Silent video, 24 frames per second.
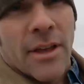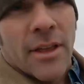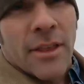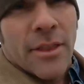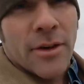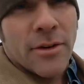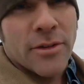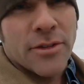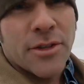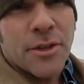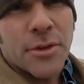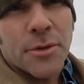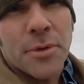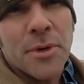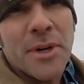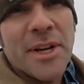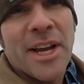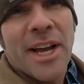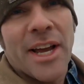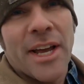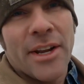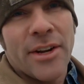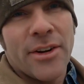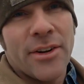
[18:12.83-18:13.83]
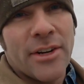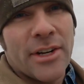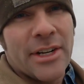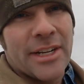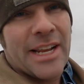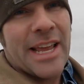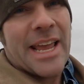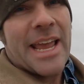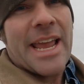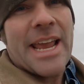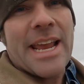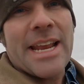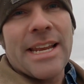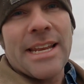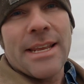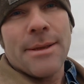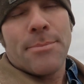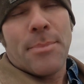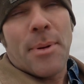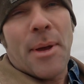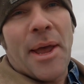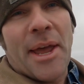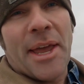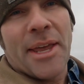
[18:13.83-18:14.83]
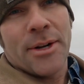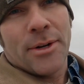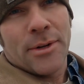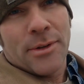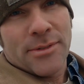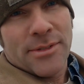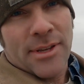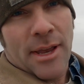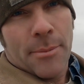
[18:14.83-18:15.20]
There's 380 panels